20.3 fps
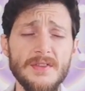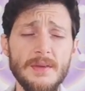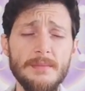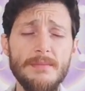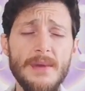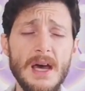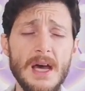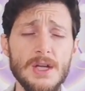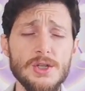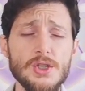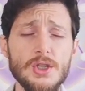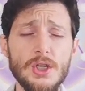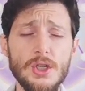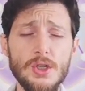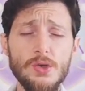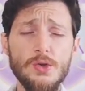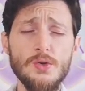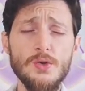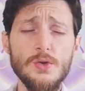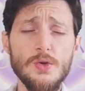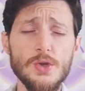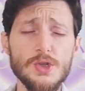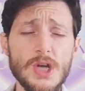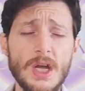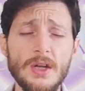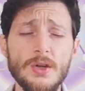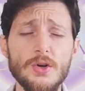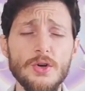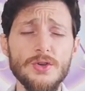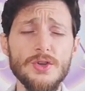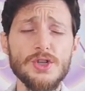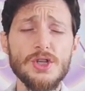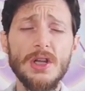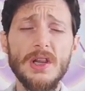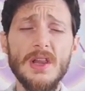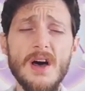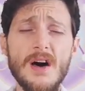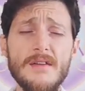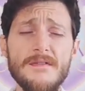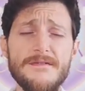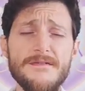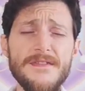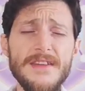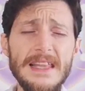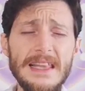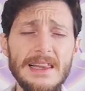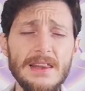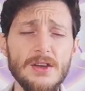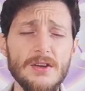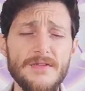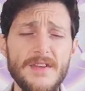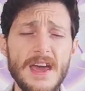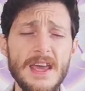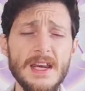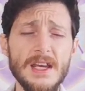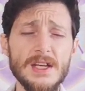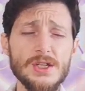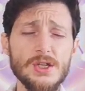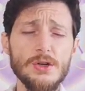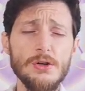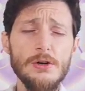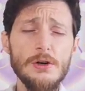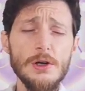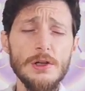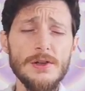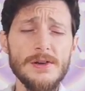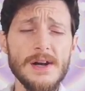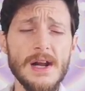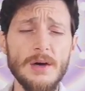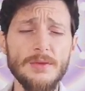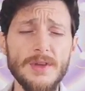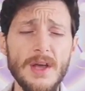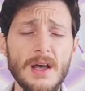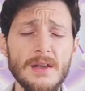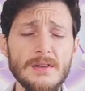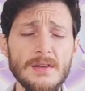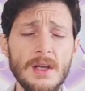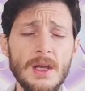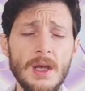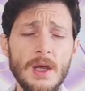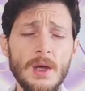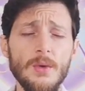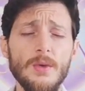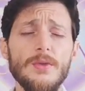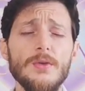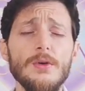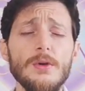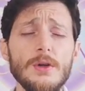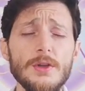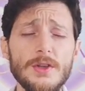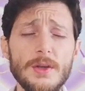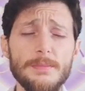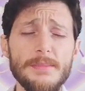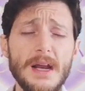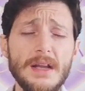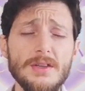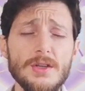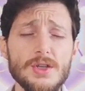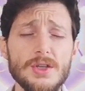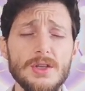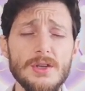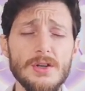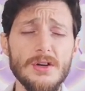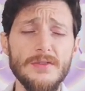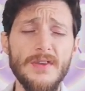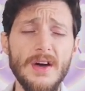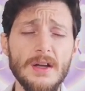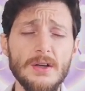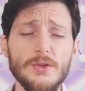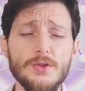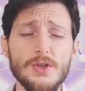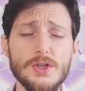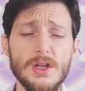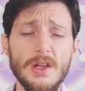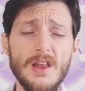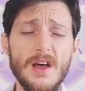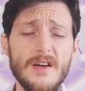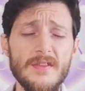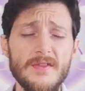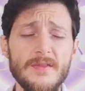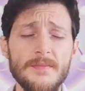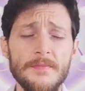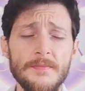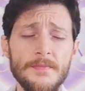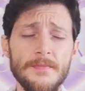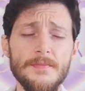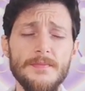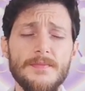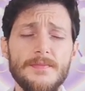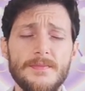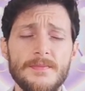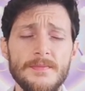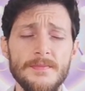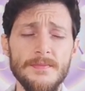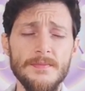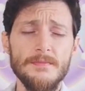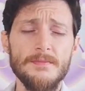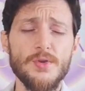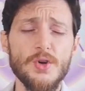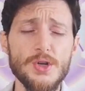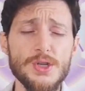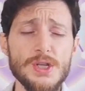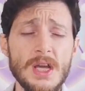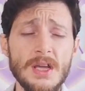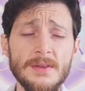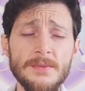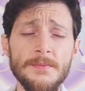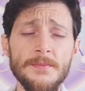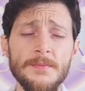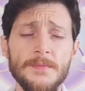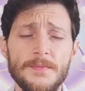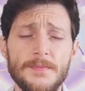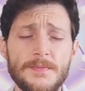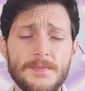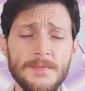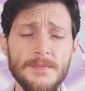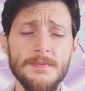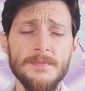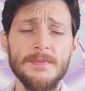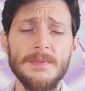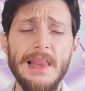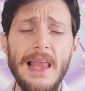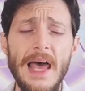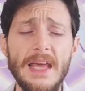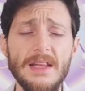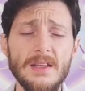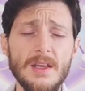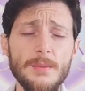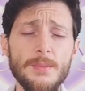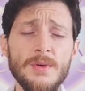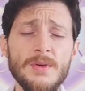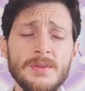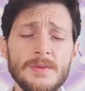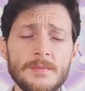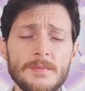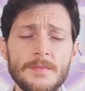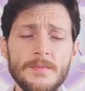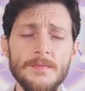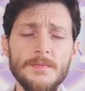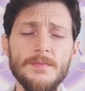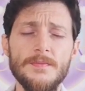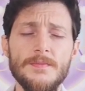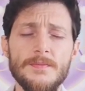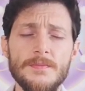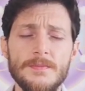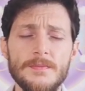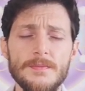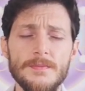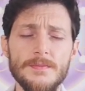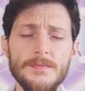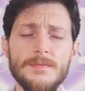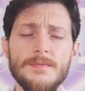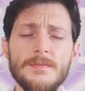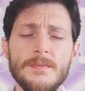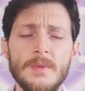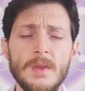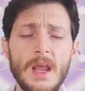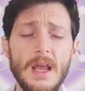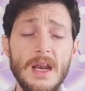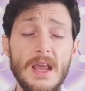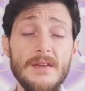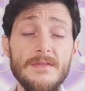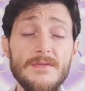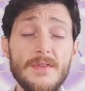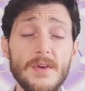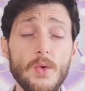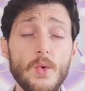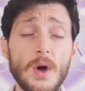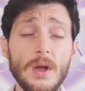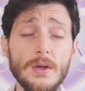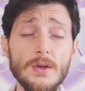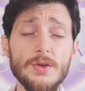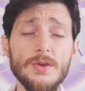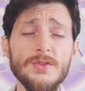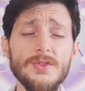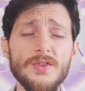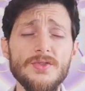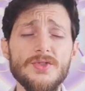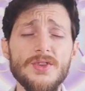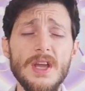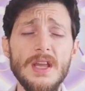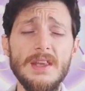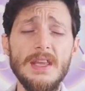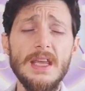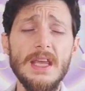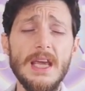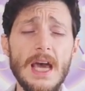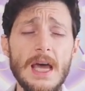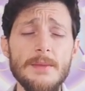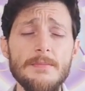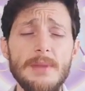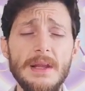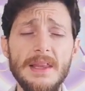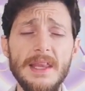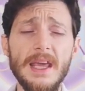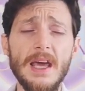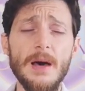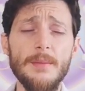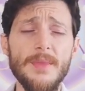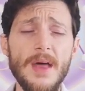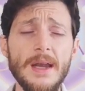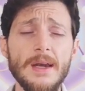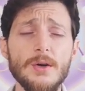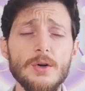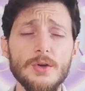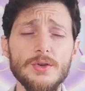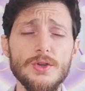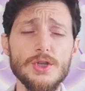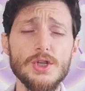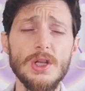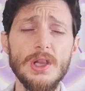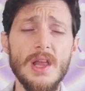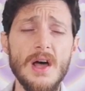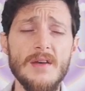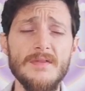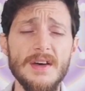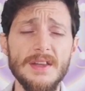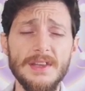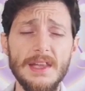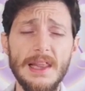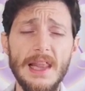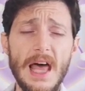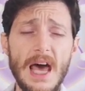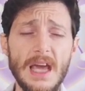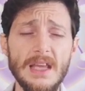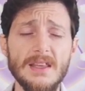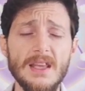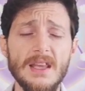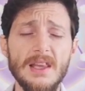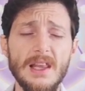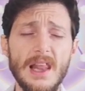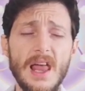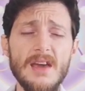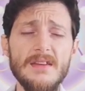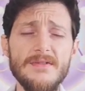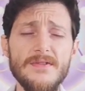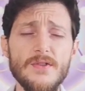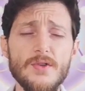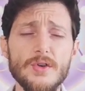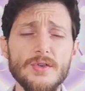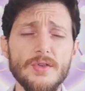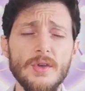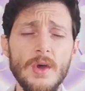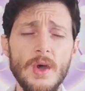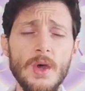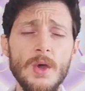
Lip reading: Imagine a huge unconditional love field of energy all around us, with all the practitioners of unconditional love project, light keepers, and everyone concentrating and building up unconditional love and the light and the life force,